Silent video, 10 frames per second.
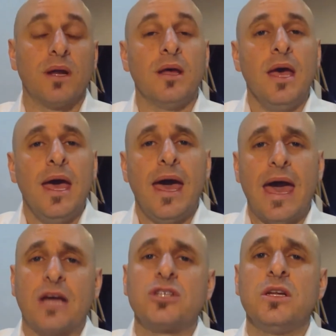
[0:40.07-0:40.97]
But
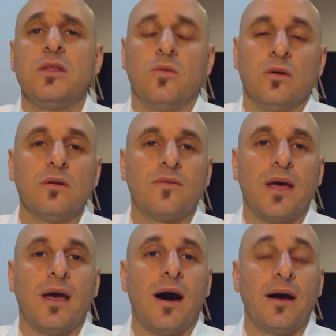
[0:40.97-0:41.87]
actually the world of
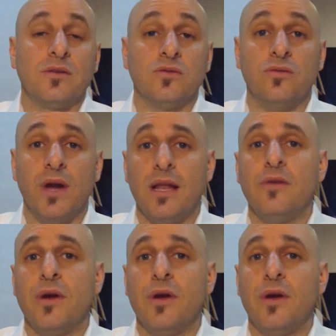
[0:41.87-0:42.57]
AI is really,